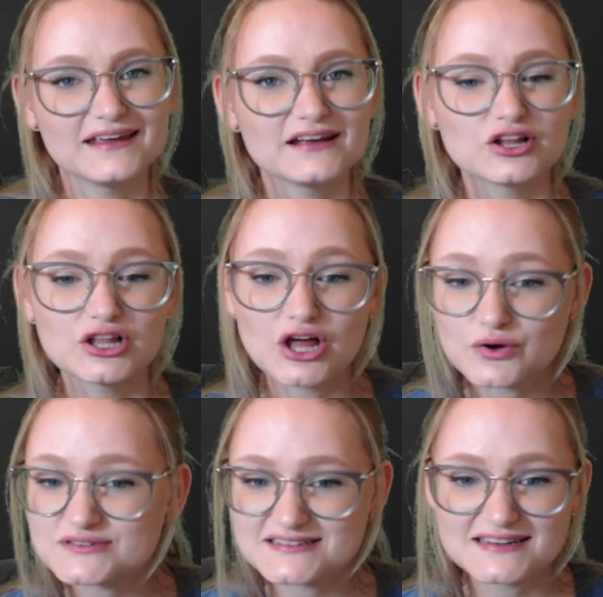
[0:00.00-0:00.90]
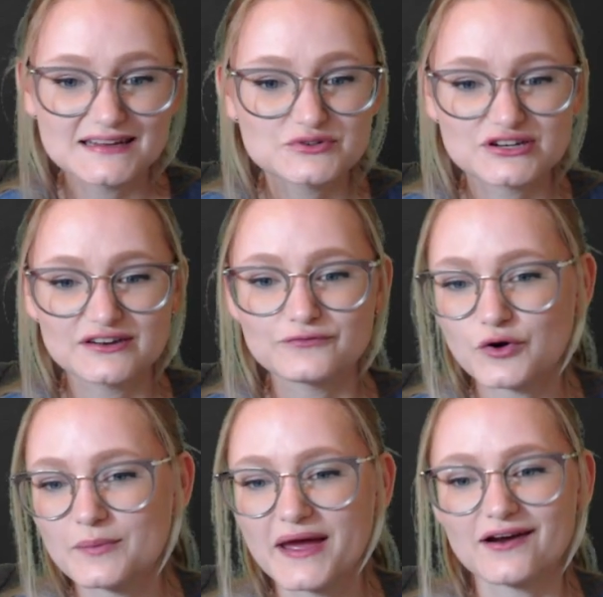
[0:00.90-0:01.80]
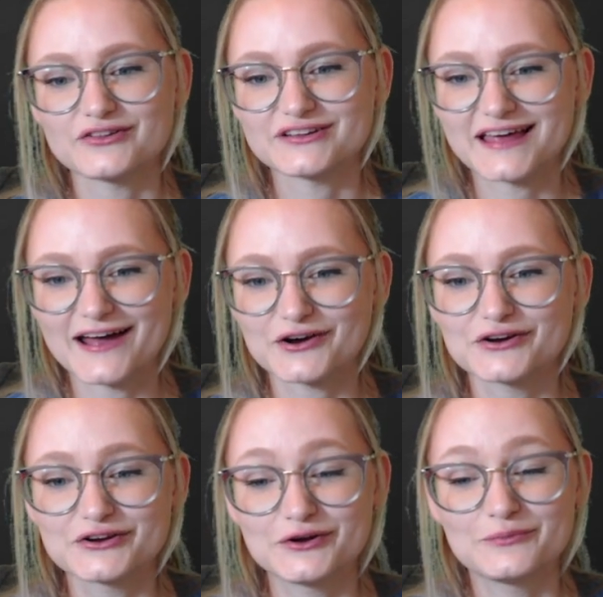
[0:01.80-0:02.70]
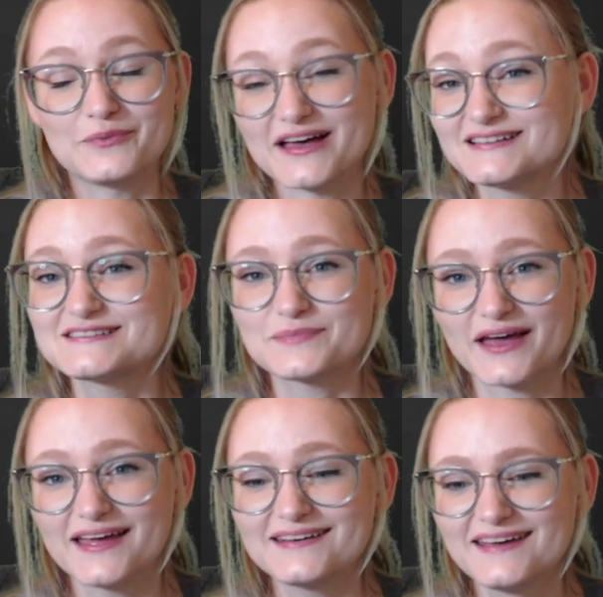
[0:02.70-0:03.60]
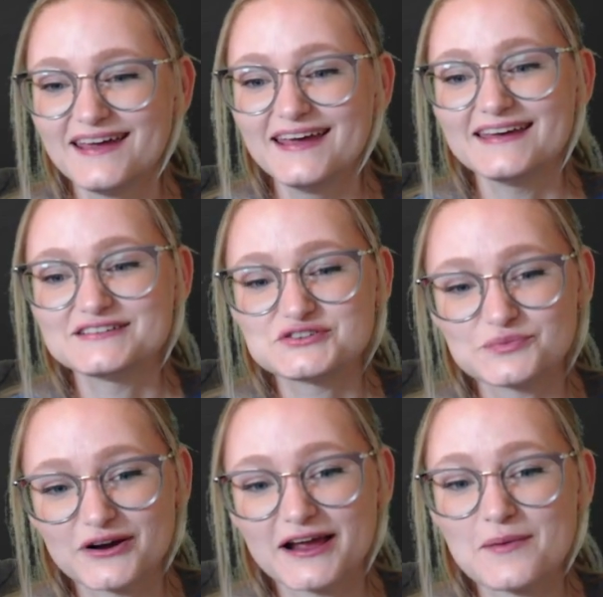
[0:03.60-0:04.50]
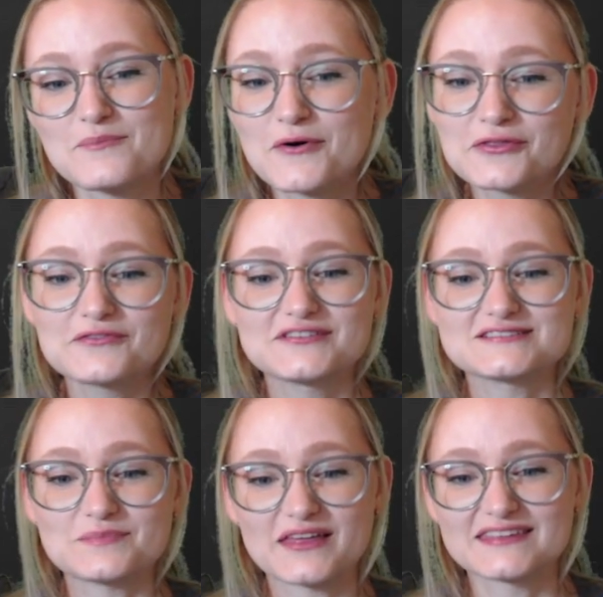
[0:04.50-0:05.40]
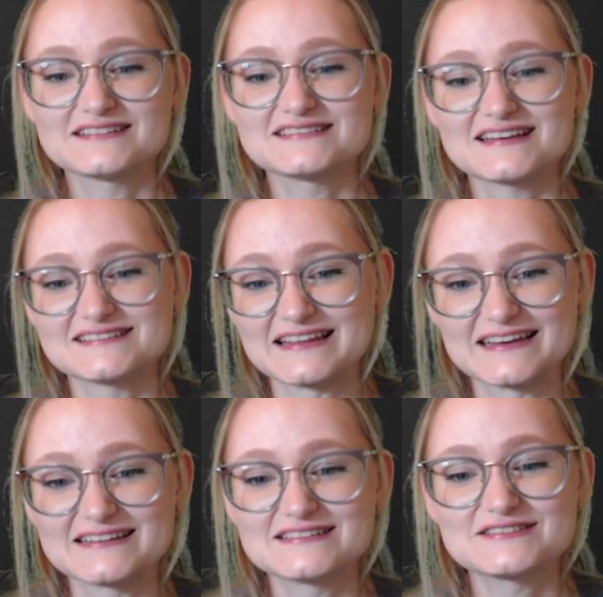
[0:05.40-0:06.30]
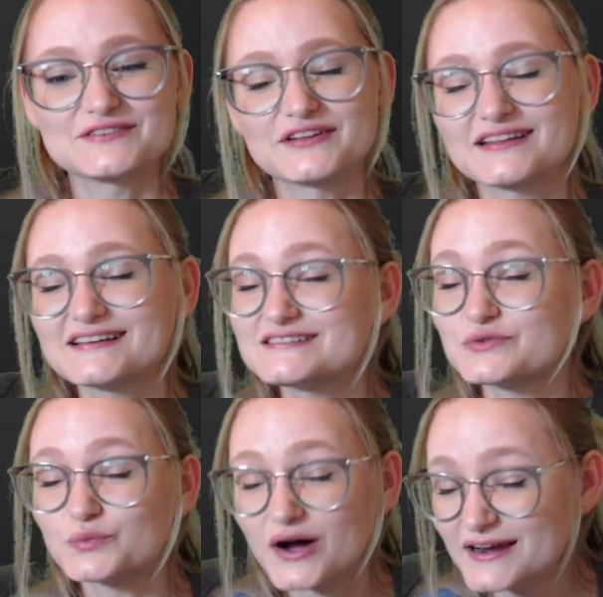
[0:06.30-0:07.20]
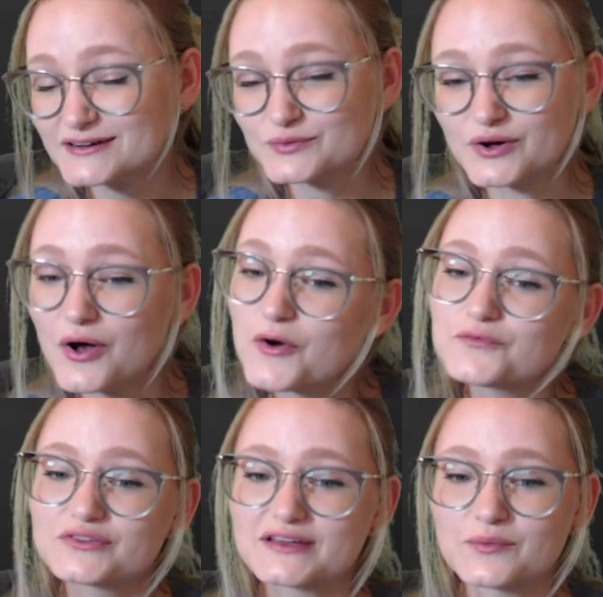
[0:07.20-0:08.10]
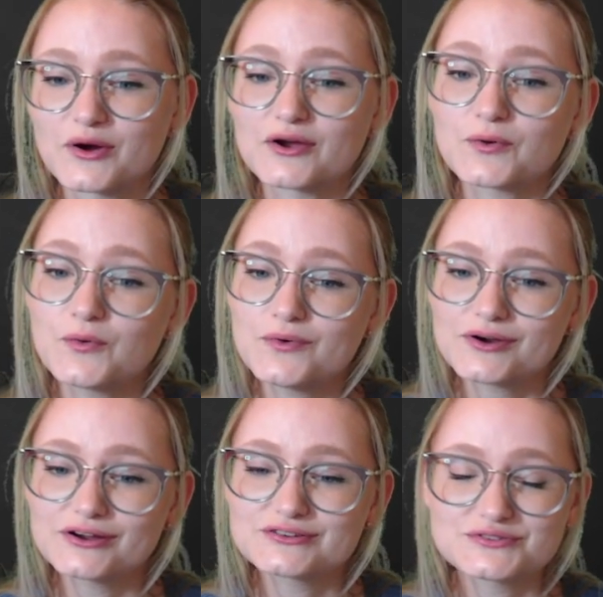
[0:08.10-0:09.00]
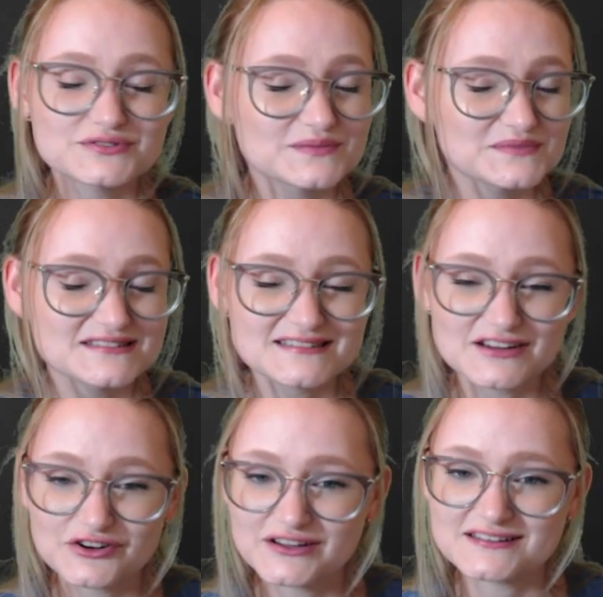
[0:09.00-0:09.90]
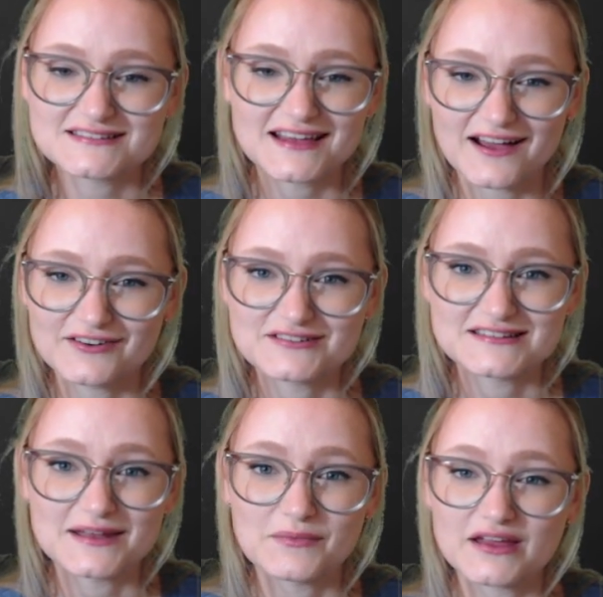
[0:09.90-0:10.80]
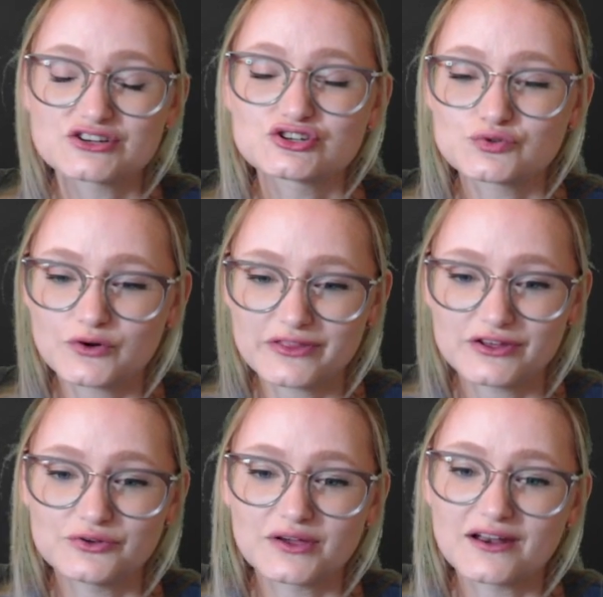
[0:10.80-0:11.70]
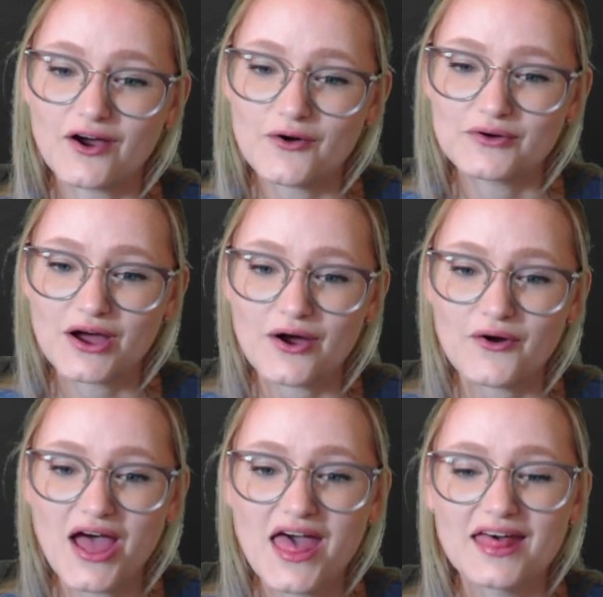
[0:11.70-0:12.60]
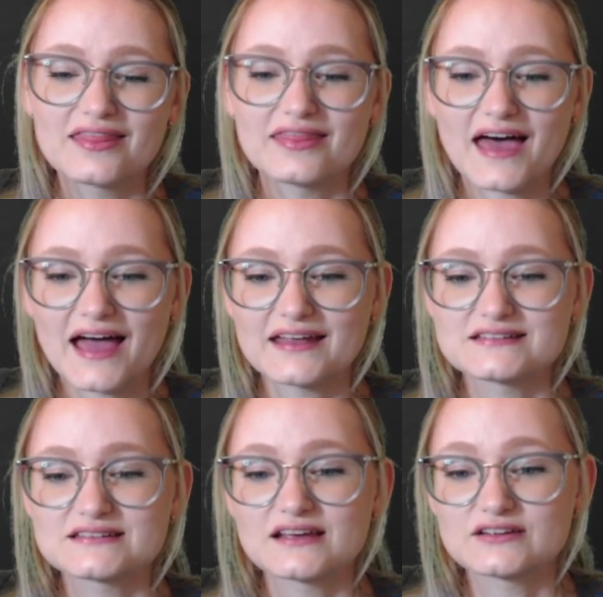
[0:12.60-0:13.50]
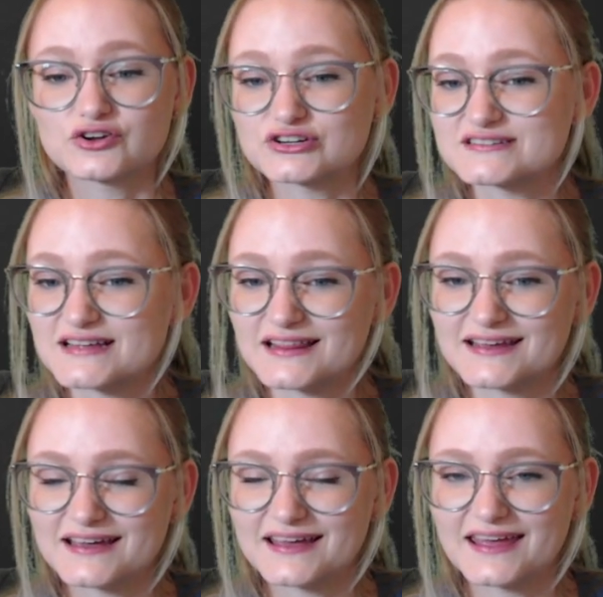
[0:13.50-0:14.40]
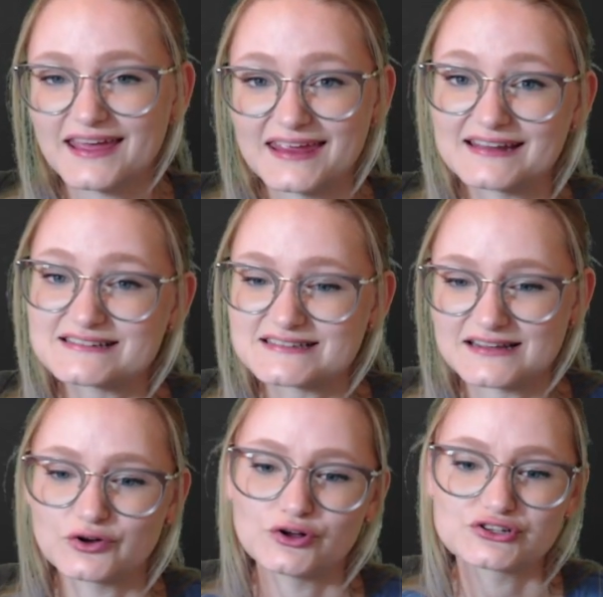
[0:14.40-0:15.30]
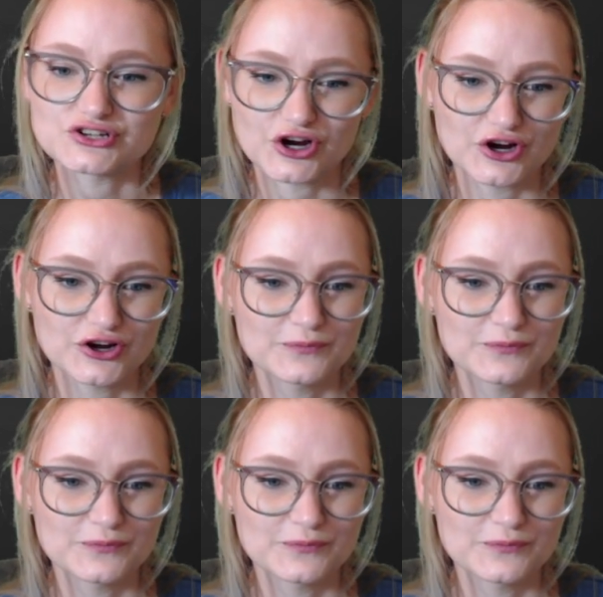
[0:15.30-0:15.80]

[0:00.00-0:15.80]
In a closed team sheet format on the ladder, your best bet is to bring both of these methods as leads so that at least one will hopefully work, or do some serious calcs and make sure that you can OHKO that Cresselia in a single turn.